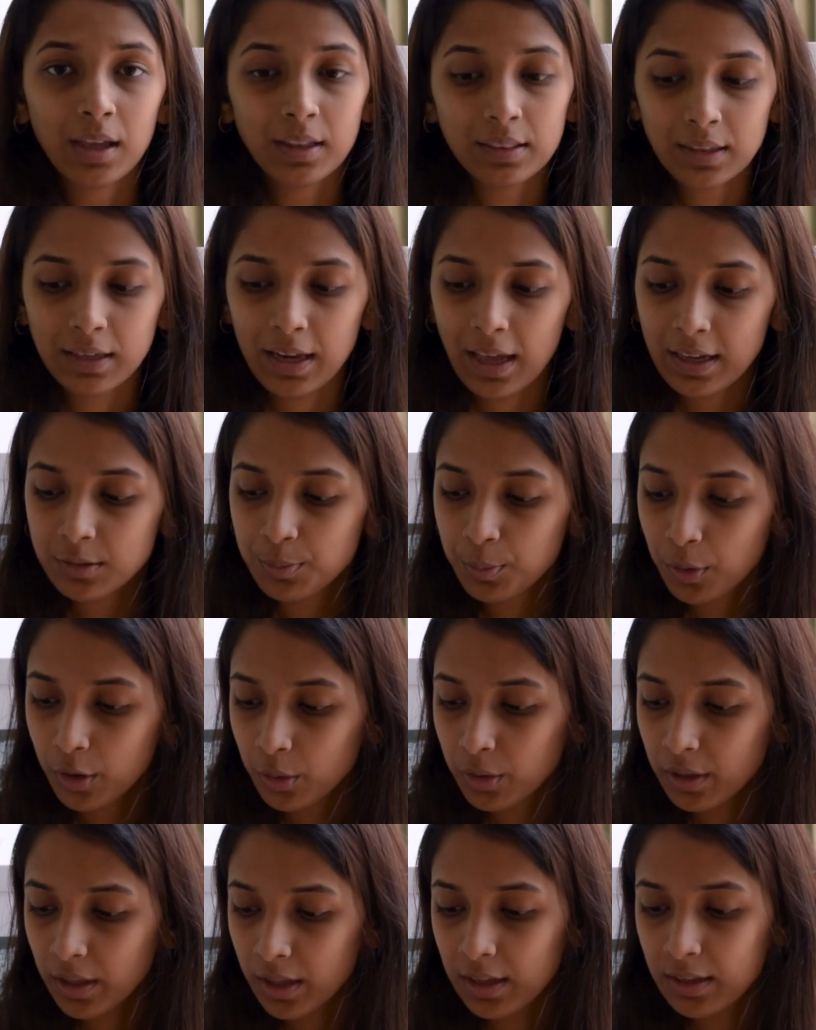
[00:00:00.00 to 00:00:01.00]
The next book
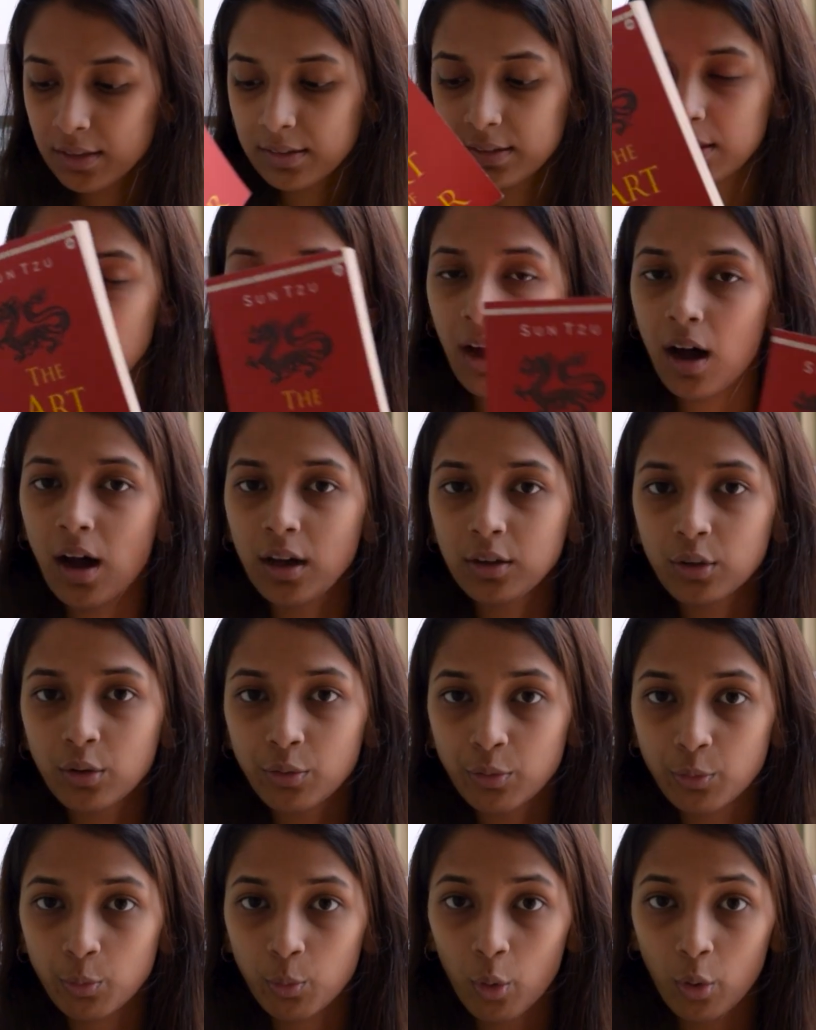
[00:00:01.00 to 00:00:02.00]
is The Art
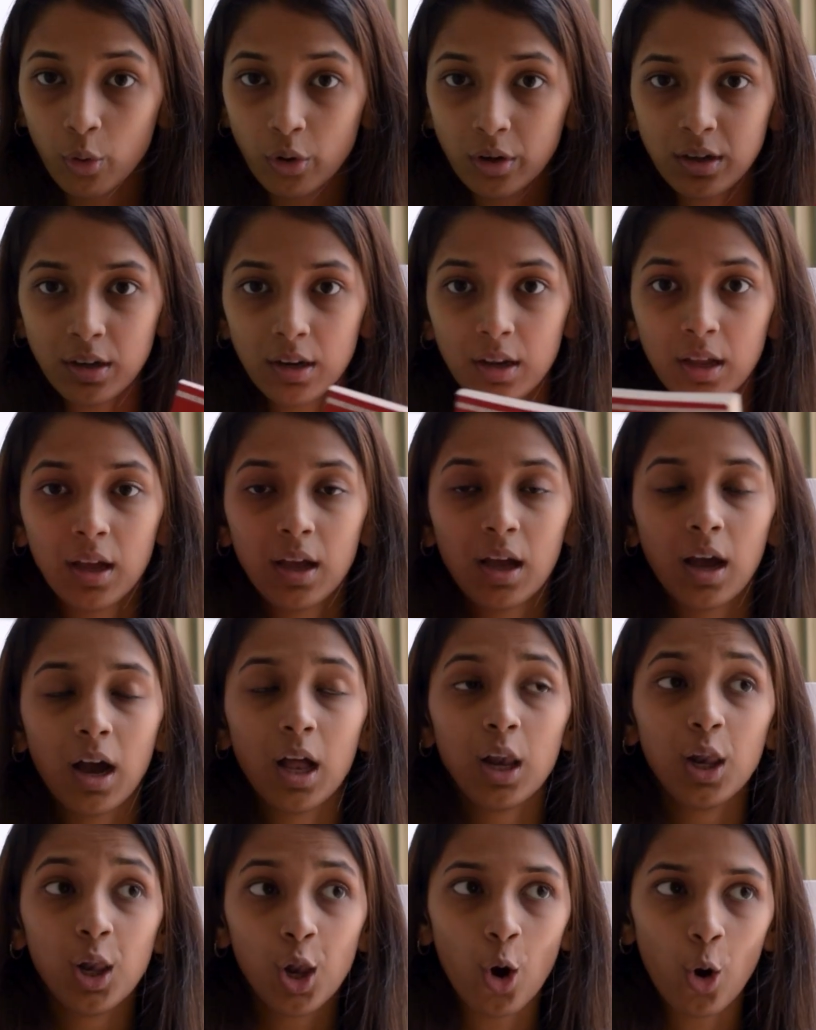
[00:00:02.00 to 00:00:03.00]
of War.
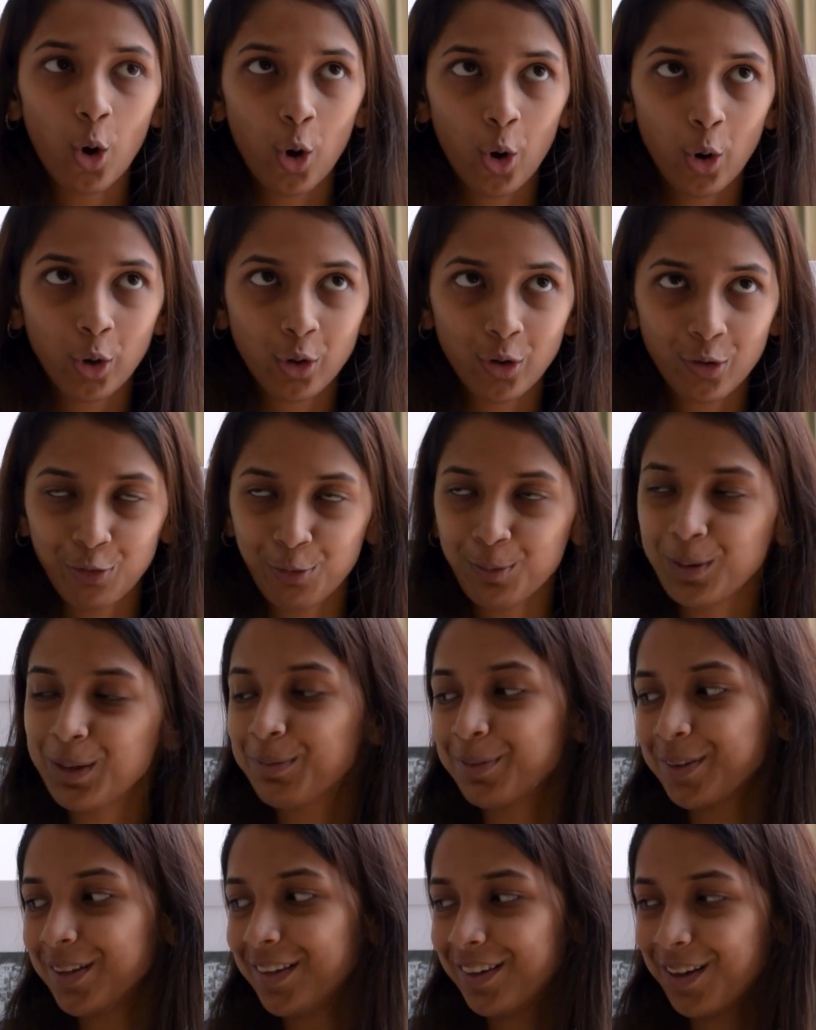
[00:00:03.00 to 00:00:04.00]
A lot of
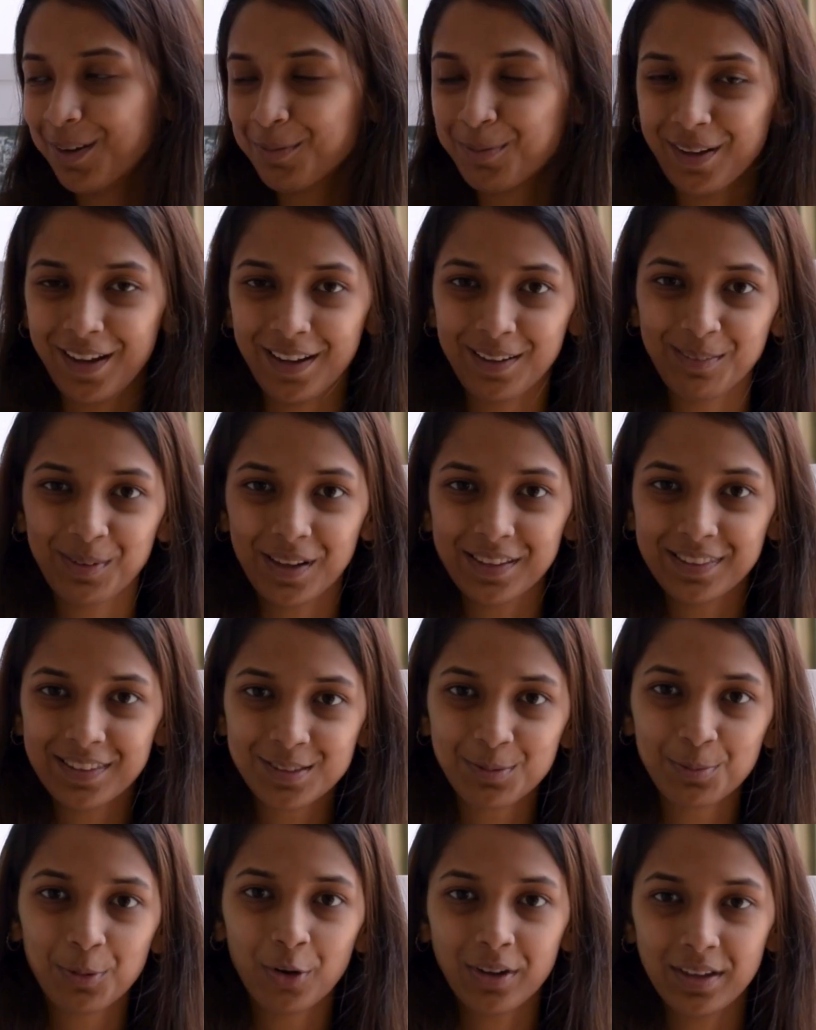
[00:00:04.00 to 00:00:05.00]
people abide by
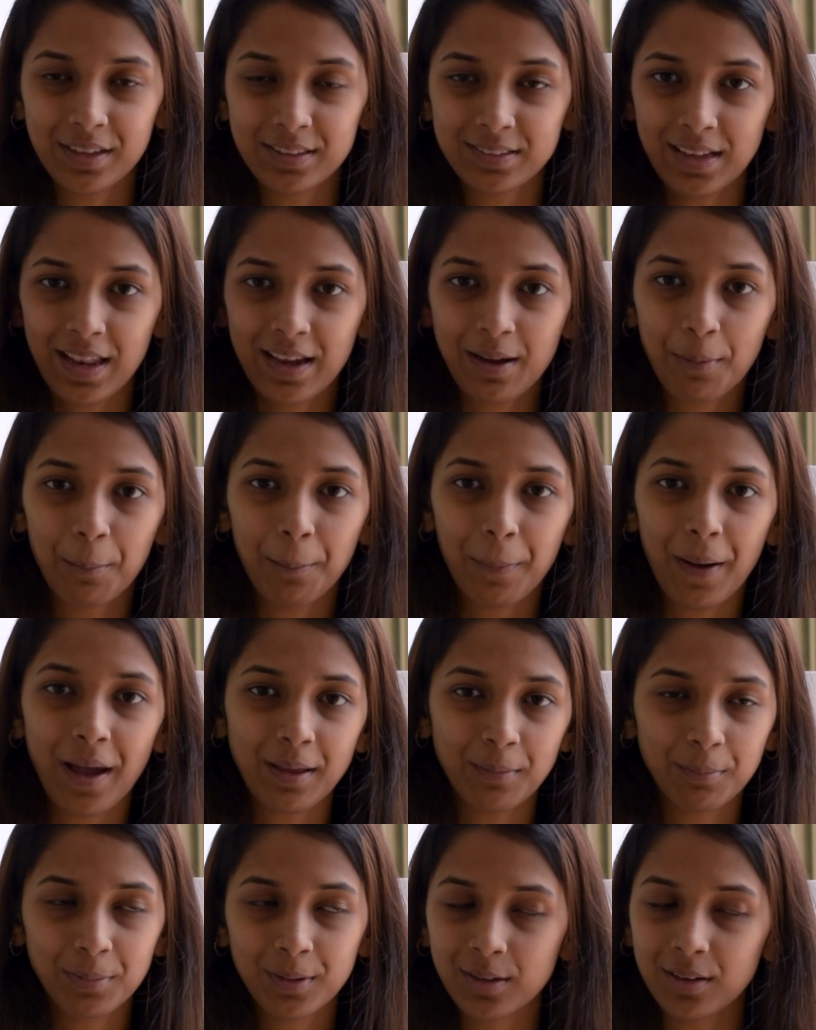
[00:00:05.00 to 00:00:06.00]
this book. It's like a
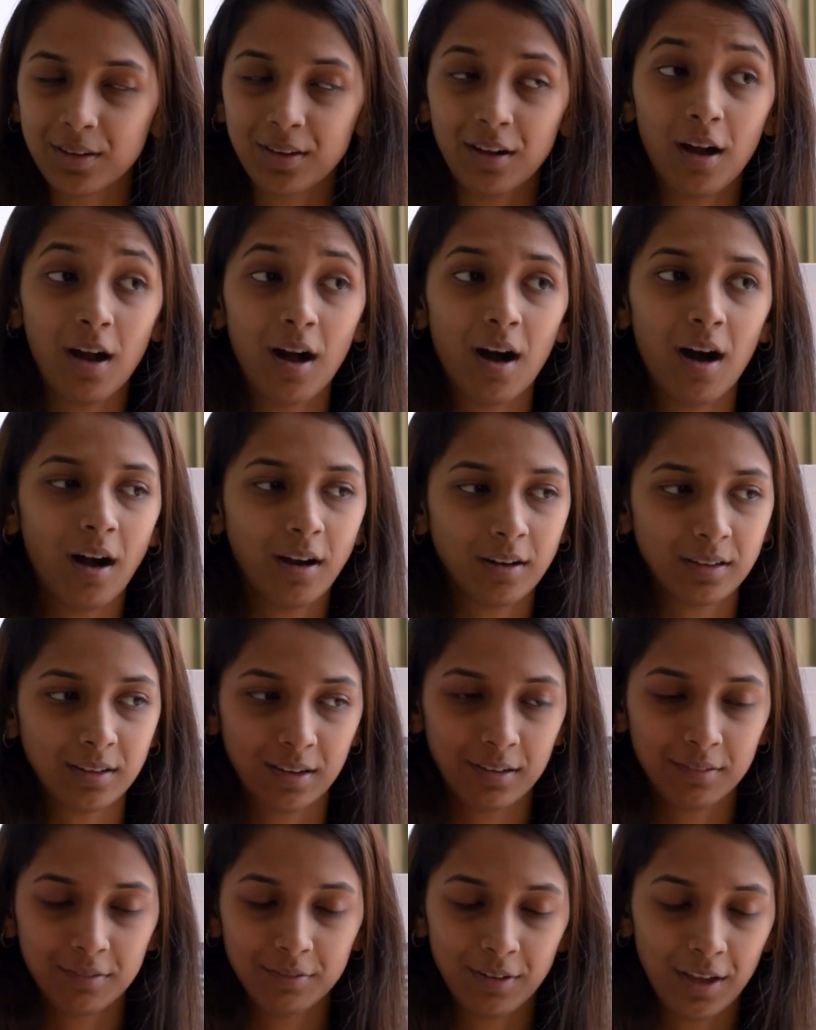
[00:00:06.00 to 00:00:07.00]
bible to art
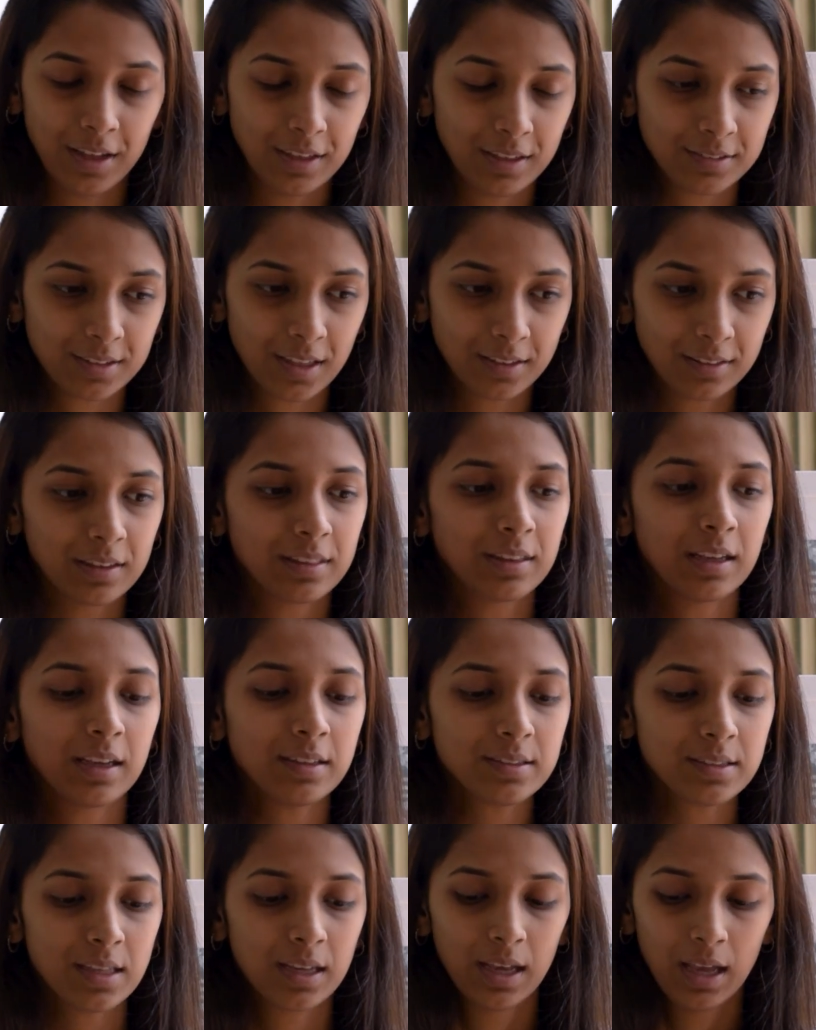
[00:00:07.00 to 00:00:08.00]
and various other
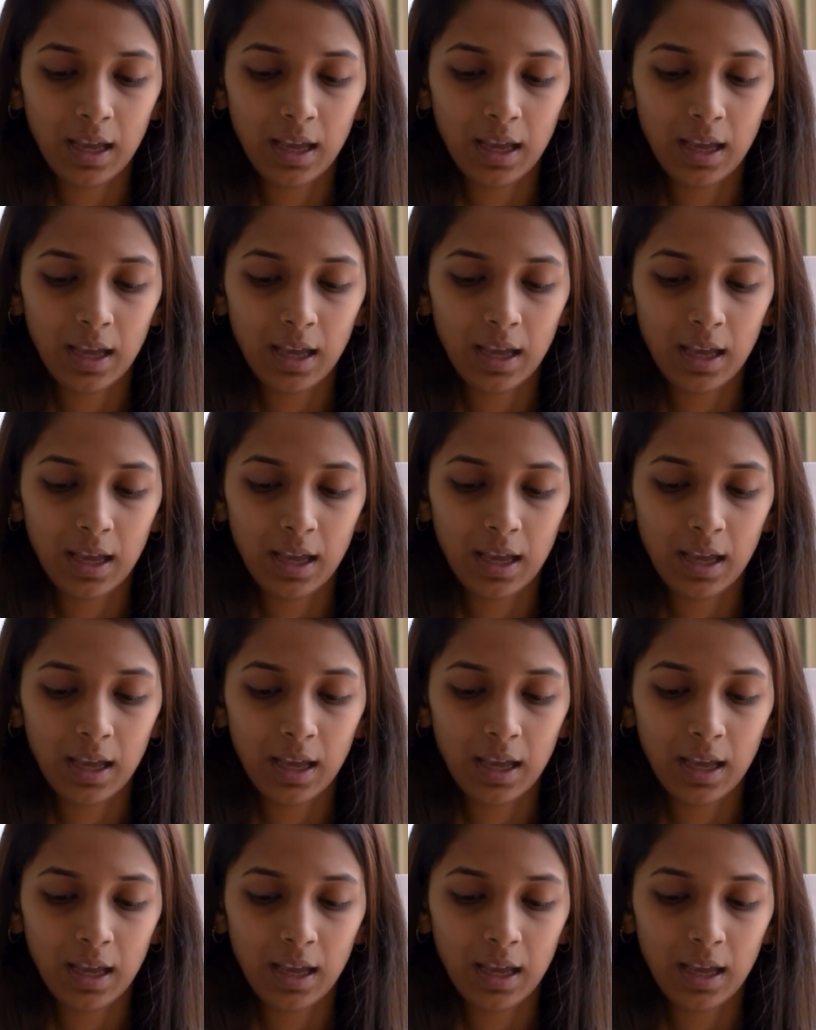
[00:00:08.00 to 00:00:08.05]
things.